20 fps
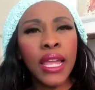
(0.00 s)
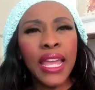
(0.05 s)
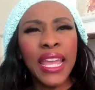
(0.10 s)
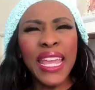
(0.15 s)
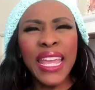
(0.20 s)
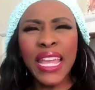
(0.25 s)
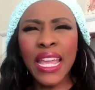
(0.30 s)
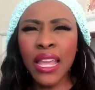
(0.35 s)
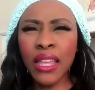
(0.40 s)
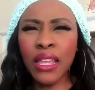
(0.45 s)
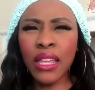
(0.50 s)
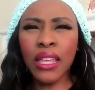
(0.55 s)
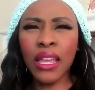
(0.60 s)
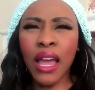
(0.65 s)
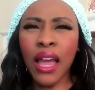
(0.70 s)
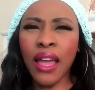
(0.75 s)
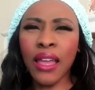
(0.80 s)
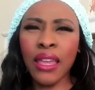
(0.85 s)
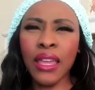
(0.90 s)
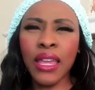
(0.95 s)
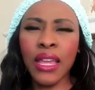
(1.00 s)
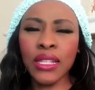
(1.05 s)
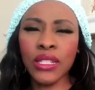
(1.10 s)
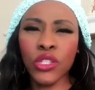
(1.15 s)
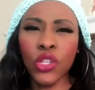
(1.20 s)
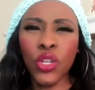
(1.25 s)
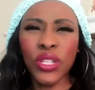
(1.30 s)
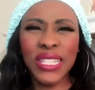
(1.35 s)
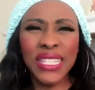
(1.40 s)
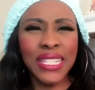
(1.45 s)
He has
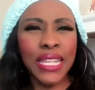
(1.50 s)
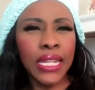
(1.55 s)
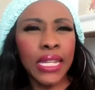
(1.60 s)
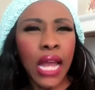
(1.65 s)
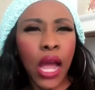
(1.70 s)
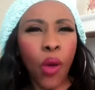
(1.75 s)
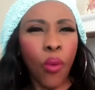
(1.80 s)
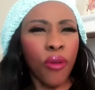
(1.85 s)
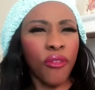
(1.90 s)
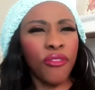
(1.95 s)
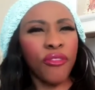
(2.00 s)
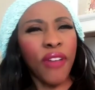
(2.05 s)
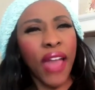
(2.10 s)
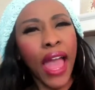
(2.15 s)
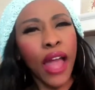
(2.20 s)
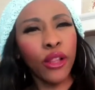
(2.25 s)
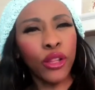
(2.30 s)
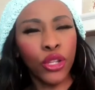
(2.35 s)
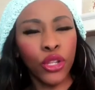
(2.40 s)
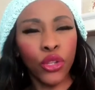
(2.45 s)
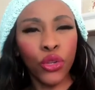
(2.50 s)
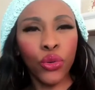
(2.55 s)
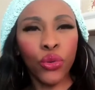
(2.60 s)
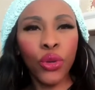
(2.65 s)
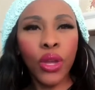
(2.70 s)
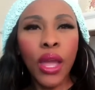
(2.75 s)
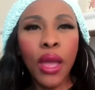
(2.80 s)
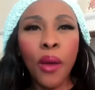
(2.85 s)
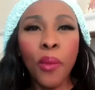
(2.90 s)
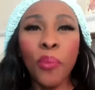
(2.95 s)
not seen our
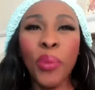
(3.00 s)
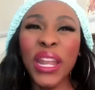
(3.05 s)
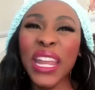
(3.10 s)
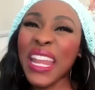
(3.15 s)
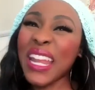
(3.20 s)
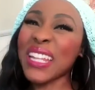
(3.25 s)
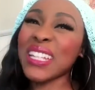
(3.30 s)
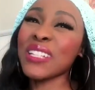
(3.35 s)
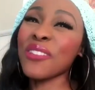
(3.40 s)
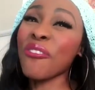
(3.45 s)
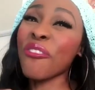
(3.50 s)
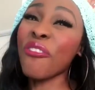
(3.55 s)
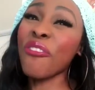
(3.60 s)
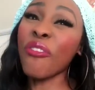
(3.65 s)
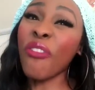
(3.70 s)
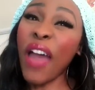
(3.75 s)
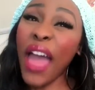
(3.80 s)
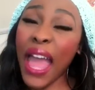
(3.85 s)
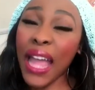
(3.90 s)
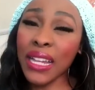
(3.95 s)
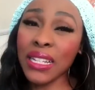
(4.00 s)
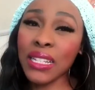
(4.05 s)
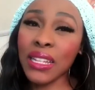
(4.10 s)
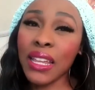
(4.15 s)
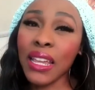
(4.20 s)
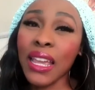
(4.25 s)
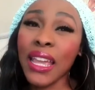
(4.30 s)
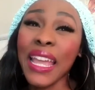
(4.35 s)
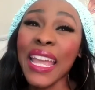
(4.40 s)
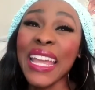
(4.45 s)
value. But it is a fact.
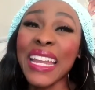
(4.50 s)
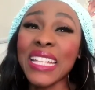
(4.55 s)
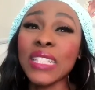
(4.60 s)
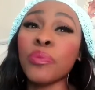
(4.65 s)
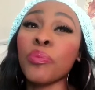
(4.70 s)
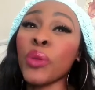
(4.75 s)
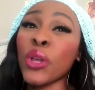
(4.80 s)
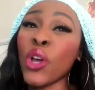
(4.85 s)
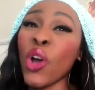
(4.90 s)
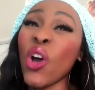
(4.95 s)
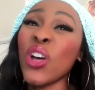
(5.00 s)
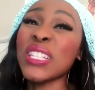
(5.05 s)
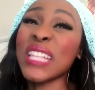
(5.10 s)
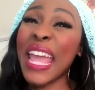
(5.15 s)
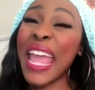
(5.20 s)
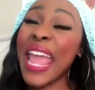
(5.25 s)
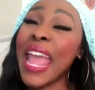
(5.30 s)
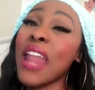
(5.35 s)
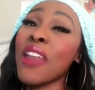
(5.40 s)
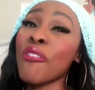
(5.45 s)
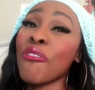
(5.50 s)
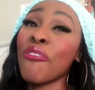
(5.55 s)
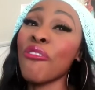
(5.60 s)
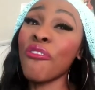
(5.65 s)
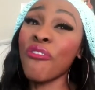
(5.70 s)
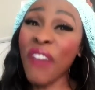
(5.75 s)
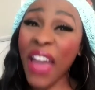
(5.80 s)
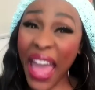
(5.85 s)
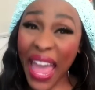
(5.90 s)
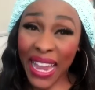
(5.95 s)
It is because, in
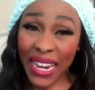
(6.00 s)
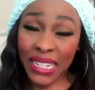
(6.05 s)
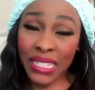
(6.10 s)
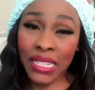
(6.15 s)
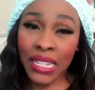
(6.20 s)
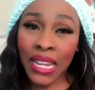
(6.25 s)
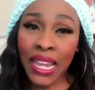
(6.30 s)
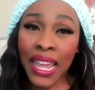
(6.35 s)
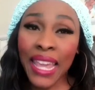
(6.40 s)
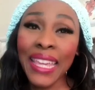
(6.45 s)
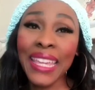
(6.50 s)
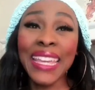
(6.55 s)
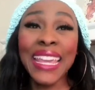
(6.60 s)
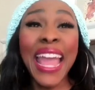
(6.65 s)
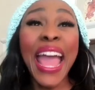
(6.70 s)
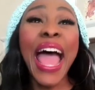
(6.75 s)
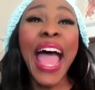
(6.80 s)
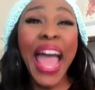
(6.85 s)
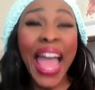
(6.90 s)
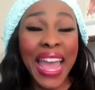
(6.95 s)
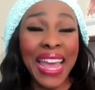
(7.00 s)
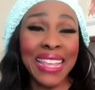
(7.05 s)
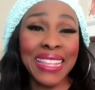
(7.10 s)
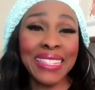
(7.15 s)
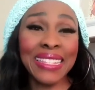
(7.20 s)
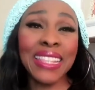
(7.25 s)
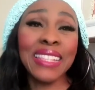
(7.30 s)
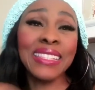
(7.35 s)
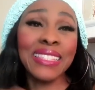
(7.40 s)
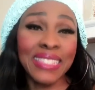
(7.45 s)
fact, he
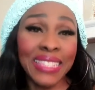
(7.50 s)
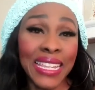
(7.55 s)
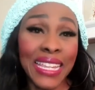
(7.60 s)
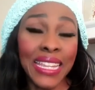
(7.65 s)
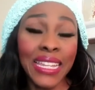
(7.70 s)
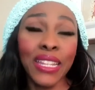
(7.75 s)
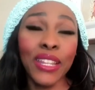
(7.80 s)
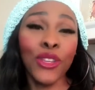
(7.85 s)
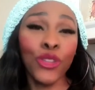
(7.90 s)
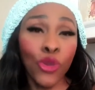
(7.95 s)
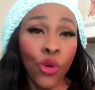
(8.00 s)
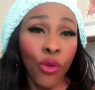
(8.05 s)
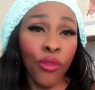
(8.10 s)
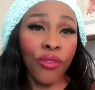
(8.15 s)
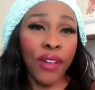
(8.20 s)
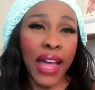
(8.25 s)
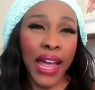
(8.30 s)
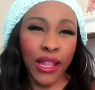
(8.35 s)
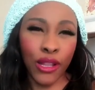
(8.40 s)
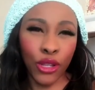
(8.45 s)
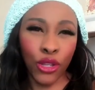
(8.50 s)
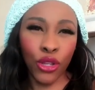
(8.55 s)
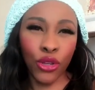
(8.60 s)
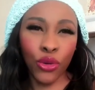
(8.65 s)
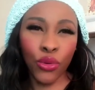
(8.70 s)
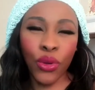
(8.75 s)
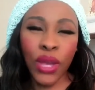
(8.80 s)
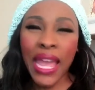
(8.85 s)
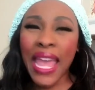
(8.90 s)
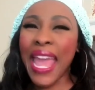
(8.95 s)
has seen your
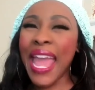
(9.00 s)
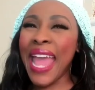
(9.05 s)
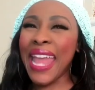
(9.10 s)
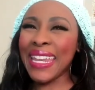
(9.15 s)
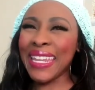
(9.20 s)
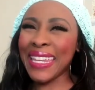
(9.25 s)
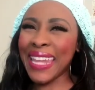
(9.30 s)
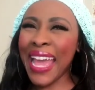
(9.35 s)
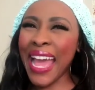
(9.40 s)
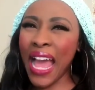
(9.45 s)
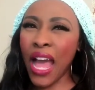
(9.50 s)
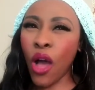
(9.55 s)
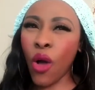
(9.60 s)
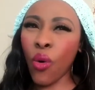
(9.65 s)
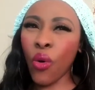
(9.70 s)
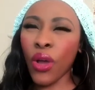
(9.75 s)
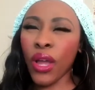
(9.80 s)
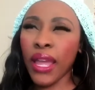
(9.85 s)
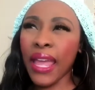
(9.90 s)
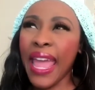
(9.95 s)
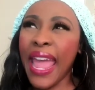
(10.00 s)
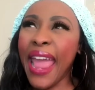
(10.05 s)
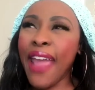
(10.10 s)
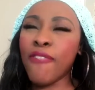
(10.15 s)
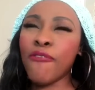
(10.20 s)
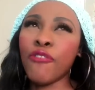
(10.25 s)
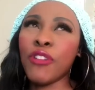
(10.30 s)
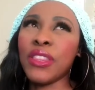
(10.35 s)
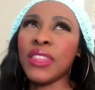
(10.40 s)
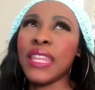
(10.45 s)
value. And now
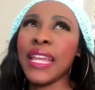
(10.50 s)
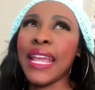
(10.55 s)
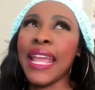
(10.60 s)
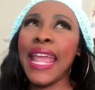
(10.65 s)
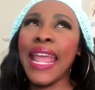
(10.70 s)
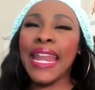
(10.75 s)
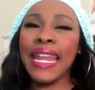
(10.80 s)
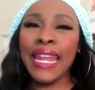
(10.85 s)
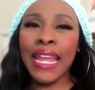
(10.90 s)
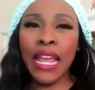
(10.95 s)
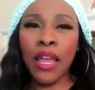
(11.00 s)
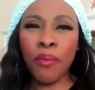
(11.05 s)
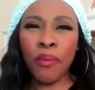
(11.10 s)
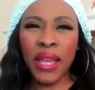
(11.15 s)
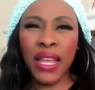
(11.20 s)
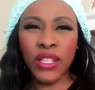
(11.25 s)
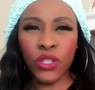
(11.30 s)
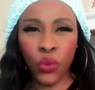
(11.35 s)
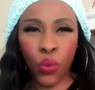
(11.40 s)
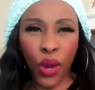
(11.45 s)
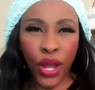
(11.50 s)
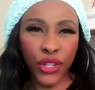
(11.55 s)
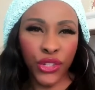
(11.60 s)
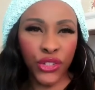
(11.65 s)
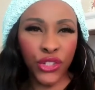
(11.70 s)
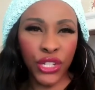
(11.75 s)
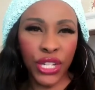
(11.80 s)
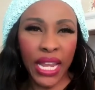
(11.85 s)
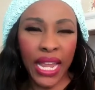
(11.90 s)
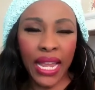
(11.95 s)
everything in him is
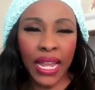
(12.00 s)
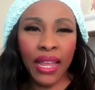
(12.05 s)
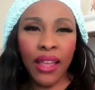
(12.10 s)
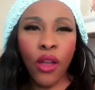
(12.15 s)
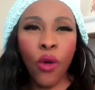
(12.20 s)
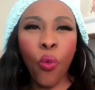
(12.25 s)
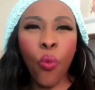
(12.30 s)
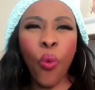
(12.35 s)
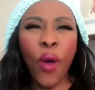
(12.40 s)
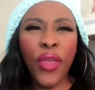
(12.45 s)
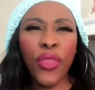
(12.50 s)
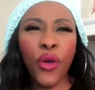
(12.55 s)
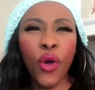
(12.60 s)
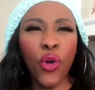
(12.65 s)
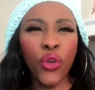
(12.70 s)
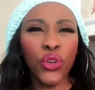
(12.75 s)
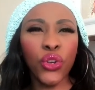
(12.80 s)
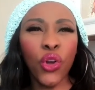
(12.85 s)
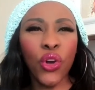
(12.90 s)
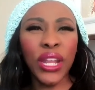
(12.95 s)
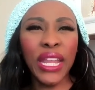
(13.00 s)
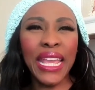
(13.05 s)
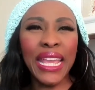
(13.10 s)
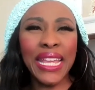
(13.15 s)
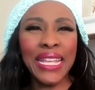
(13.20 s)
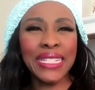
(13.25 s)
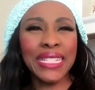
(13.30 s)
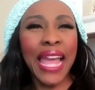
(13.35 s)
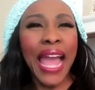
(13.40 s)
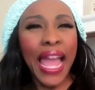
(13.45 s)
questioning whether or not
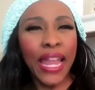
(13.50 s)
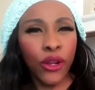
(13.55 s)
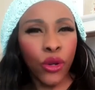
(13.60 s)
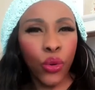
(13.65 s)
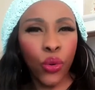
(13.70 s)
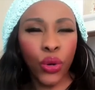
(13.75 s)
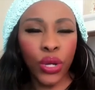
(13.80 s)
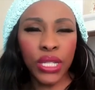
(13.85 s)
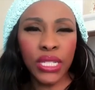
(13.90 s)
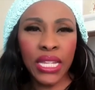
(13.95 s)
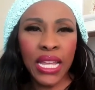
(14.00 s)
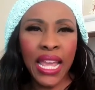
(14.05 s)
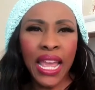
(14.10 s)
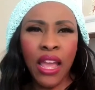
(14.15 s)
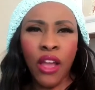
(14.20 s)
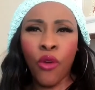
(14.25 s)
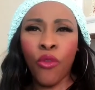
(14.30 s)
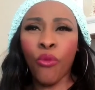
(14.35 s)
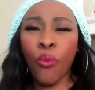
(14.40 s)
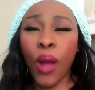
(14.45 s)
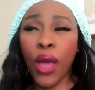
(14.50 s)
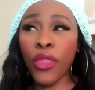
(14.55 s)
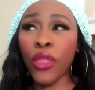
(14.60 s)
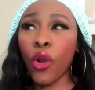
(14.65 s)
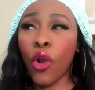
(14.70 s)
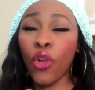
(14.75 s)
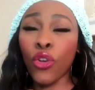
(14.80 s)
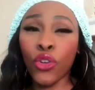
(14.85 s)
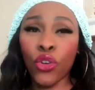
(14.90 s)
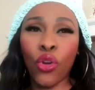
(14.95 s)
he is adequate,
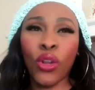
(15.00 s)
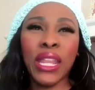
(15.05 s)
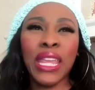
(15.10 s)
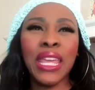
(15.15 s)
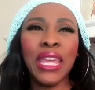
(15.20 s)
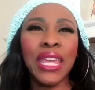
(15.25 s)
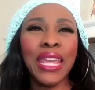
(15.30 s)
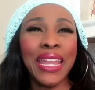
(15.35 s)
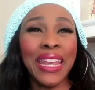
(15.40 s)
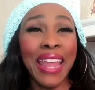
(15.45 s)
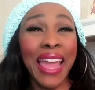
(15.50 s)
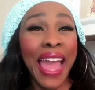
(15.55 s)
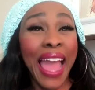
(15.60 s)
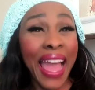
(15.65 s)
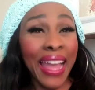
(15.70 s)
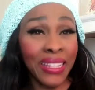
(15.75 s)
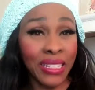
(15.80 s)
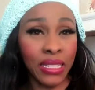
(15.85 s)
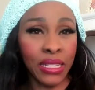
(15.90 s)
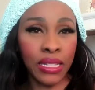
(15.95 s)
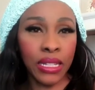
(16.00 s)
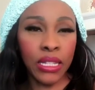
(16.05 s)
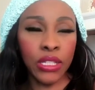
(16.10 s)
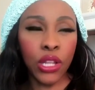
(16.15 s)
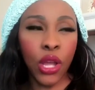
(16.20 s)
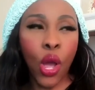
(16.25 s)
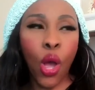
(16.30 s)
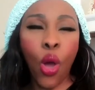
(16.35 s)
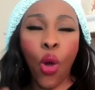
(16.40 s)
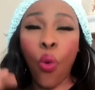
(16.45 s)
whether or not he can handle it,
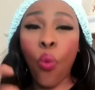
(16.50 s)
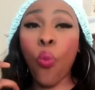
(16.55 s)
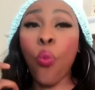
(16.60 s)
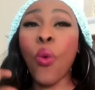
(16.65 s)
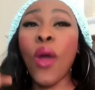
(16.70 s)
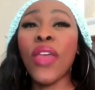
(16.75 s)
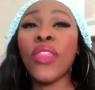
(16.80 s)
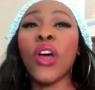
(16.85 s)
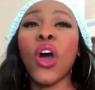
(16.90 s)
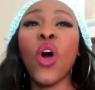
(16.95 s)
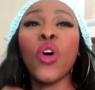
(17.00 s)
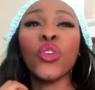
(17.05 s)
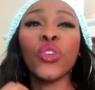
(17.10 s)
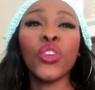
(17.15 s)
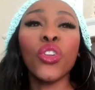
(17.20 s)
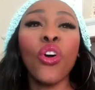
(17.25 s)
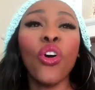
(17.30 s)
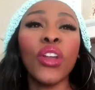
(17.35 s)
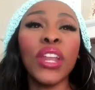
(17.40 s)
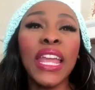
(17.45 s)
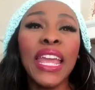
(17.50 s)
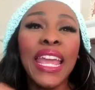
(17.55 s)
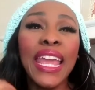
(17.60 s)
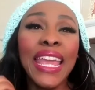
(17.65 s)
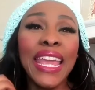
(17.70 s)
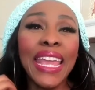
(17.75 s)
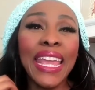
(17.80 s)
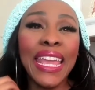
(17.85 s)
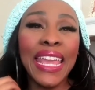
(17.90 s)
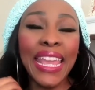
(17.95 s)
whether or not
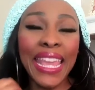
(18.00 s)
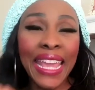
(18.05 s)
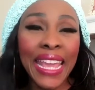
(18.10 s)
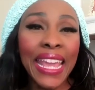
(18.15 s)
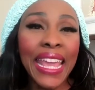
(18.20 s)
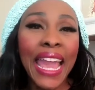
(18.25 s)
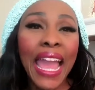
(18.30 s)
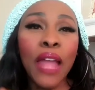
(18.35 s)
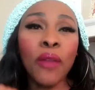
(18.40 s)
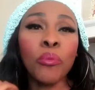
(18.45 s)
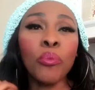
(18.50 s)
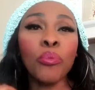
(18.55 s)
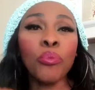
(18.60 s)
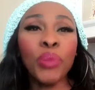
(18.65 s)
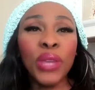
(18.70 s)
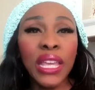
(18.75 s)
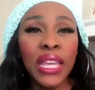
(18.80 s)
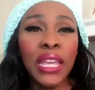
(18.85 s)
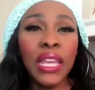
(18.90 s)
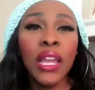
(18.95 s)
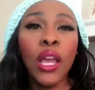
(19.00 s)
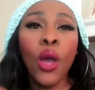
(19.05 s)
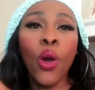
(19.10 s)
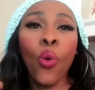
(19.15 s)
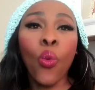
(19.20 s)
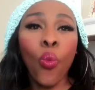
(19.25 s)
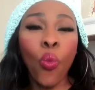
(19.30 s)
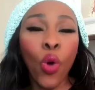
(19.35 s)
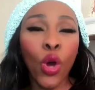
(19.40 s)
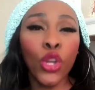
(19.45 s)
he can be
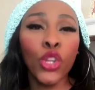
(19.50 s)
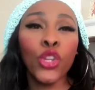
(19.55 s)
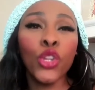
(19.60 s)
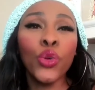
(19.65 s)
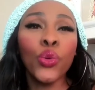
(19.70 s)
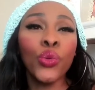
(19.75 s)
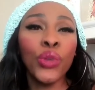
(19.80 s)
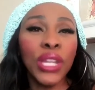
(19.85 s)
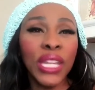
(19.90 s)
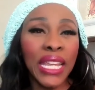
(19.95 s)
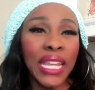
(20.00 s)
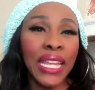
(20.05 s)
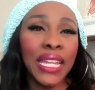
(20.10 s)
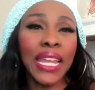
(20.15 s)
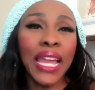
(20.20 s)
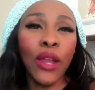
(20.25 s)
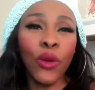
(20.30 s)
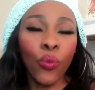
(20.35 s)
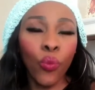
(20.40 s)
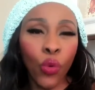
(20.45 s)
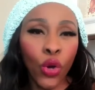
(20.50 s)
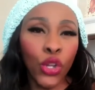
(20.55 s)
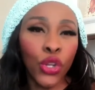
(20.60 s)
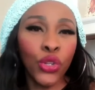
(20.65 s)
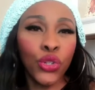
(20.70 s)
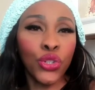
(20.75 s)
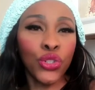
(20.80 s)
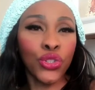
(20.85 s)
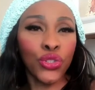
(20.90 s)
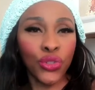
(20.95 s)
what you need and what
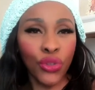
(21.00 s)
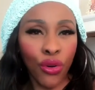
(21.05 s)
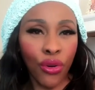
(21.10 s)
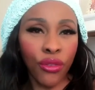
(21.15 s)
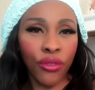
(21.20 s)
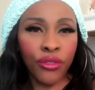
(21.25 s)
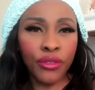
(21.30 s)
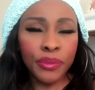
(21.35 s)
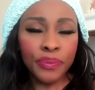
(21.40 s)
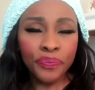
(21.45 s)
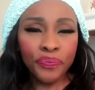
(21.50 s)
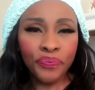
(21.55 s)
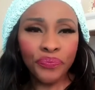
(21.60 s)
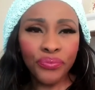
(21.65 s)
you deserve.